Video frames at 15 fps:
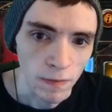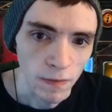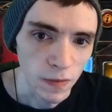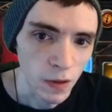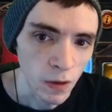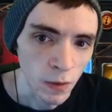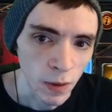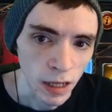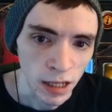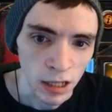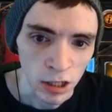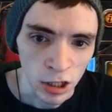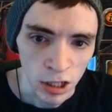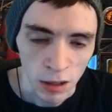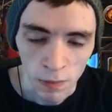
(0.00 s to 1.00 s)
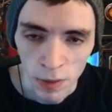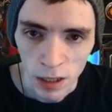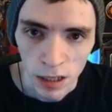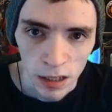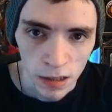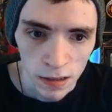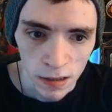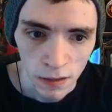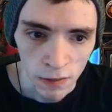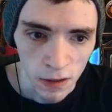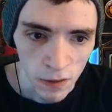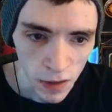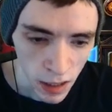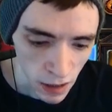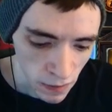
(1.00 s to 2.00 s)
Awaken GMPs,
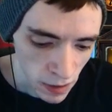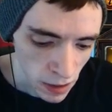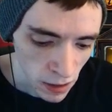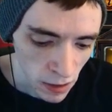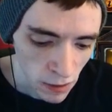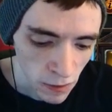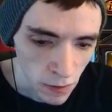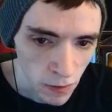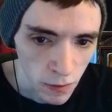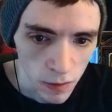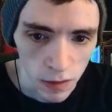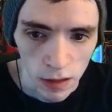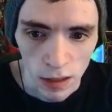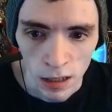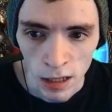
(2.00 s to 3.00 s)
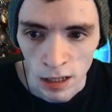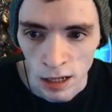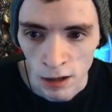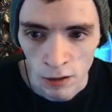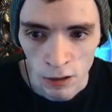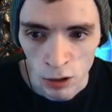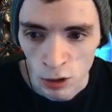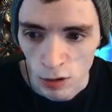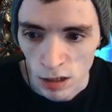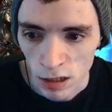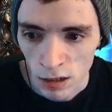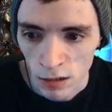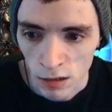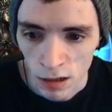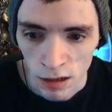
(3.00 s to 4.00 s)
75 div. In our
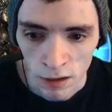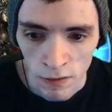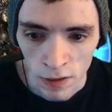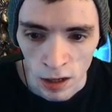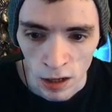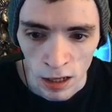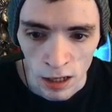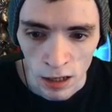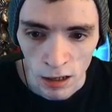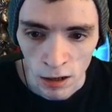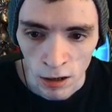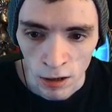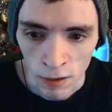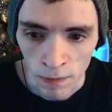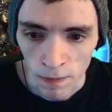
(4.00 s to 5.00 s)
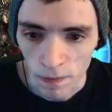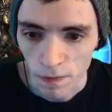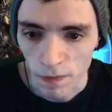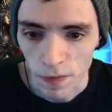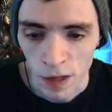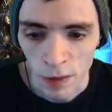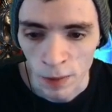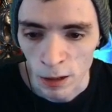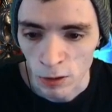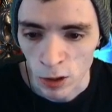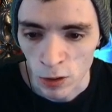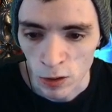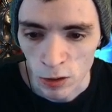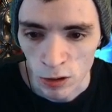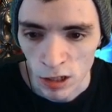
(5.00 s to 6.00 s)
tree, I've got about
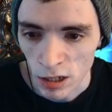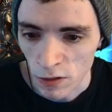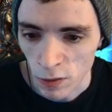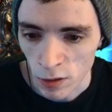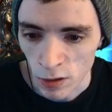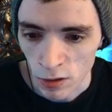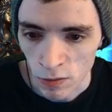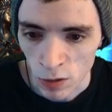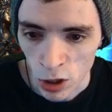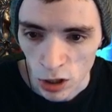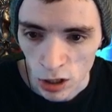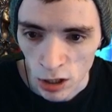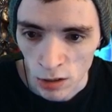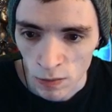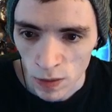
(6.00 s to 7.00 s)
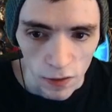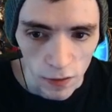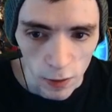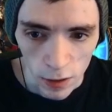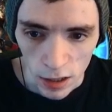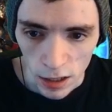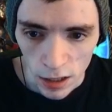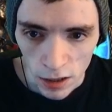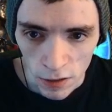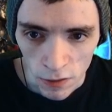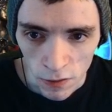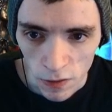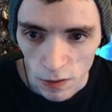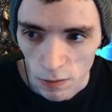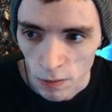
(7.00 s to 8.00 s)
200 div worth of Charms, 40
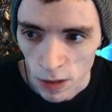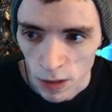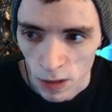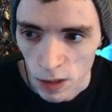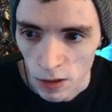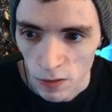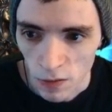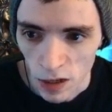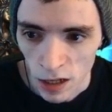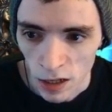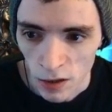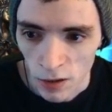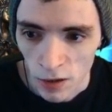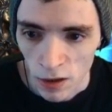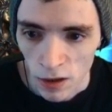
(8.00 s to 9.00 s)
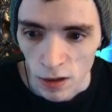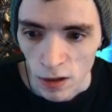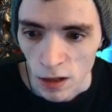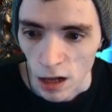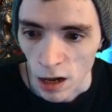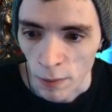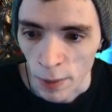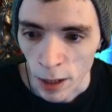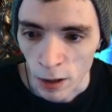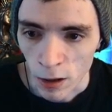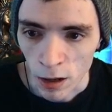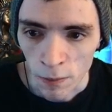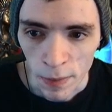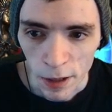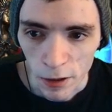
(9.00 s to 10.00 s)
div Militant Faith, about
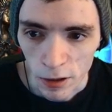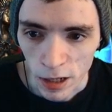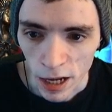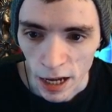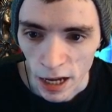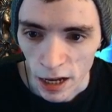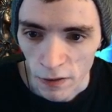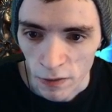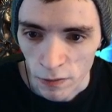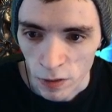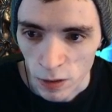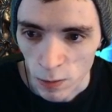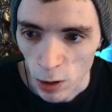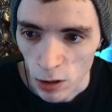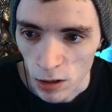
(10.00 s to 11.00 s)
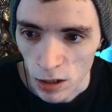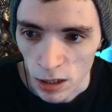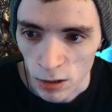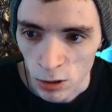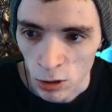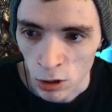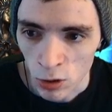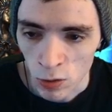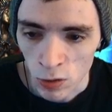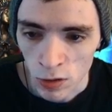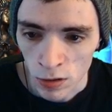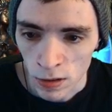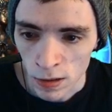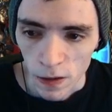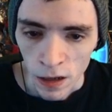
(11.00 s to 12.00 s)
a mirror and a half of small cluster
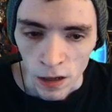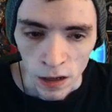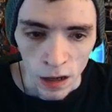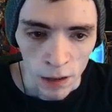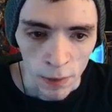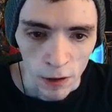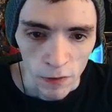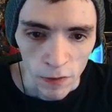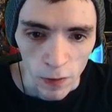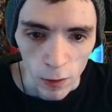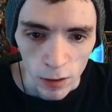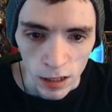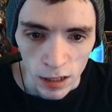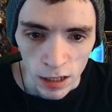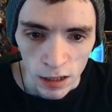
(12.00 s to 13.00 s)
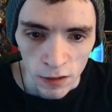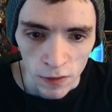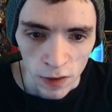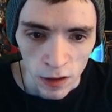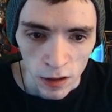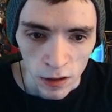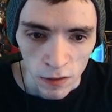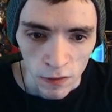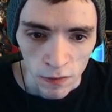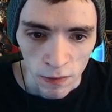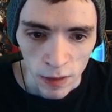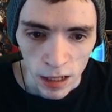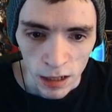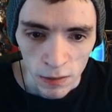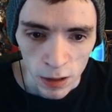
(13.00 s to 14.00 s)
jewels, about 40 div of
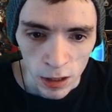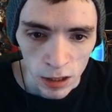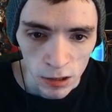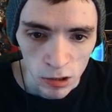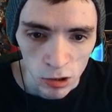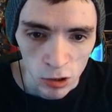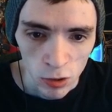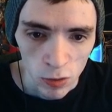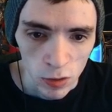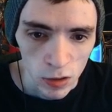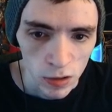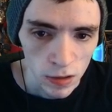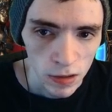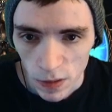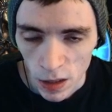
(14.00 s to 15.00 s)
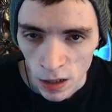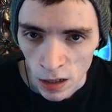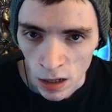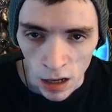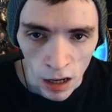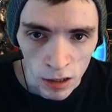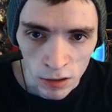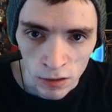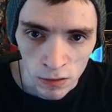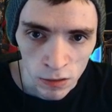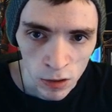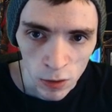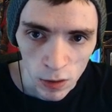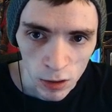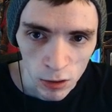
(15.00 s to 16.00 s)
medium cluster jewels, a
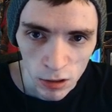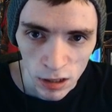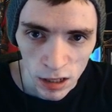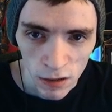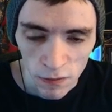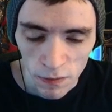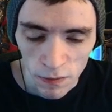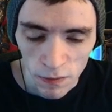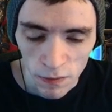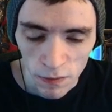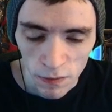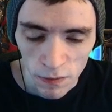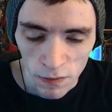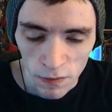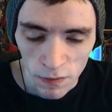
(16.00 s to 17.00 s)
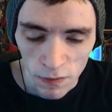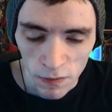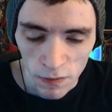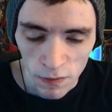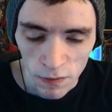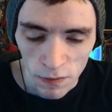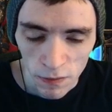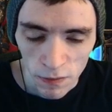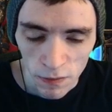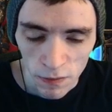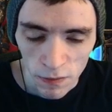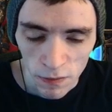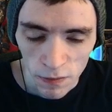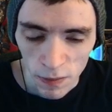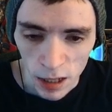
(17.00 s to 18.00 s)
200 div melding of the flesh,
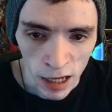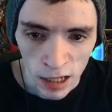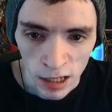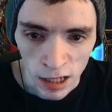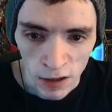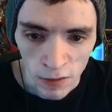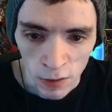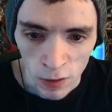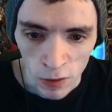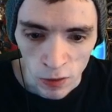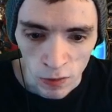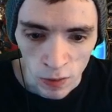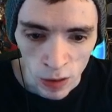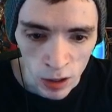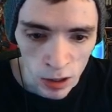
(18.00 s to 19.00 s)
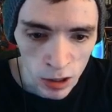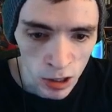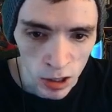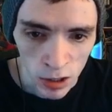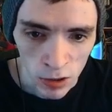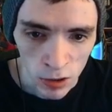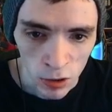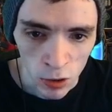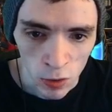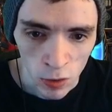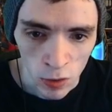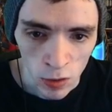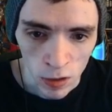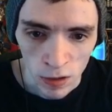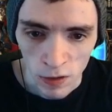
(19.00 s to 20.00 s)
about 80 div worth of large cluster
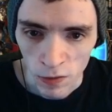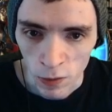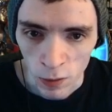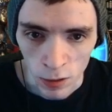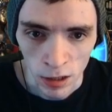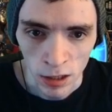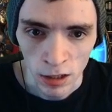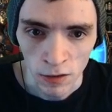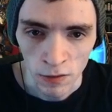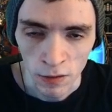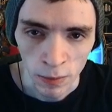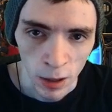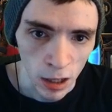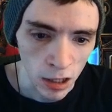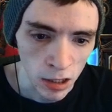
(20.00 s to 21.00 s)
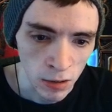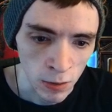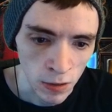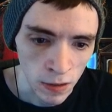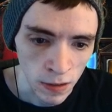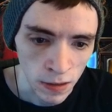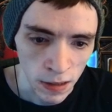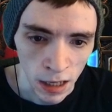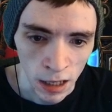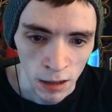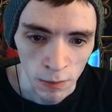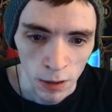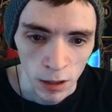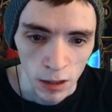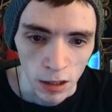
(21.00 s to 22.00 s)
jewels, a 40 div impossible
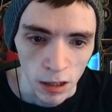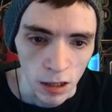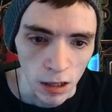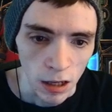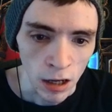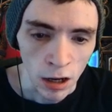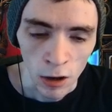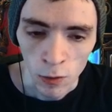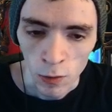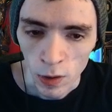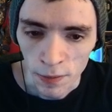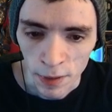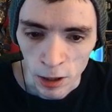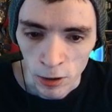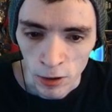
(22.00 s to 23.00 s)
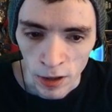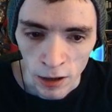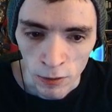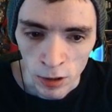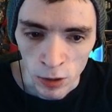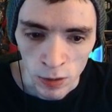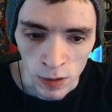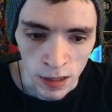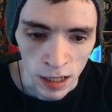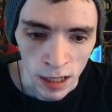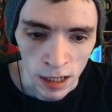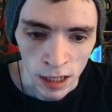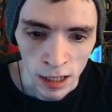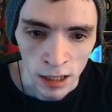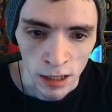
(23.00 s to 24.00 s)
escape, a 1 mirror that which was
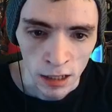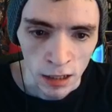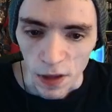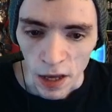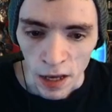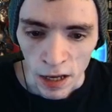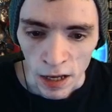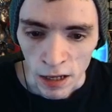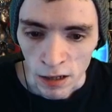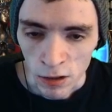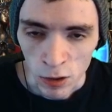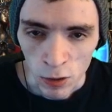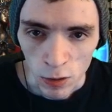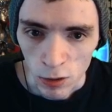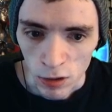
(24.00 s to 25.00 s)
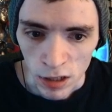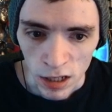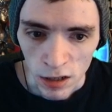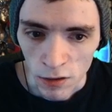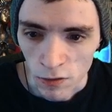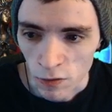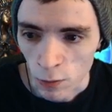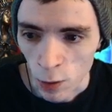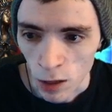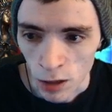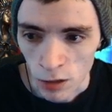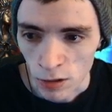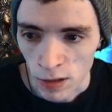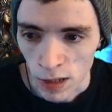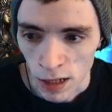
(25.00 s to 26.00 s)
taken, a 200 div
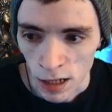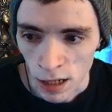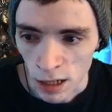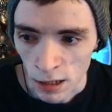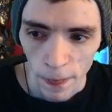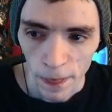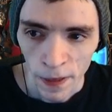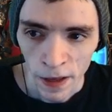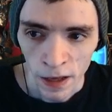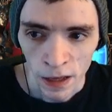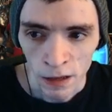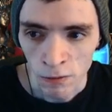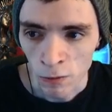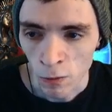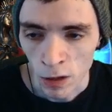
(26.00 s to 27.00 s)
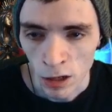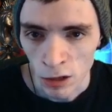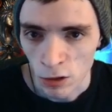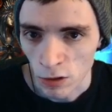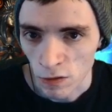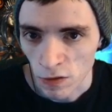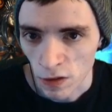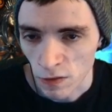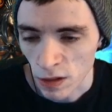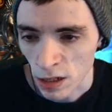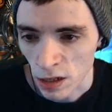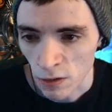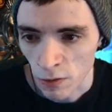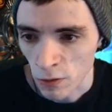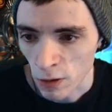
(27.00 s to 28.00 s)
Watcher's Eye, a 150
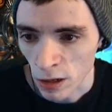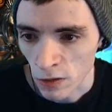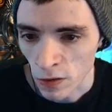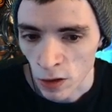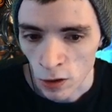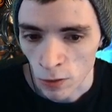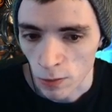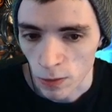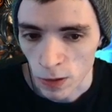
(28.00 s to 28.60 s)
div Thread of Hope.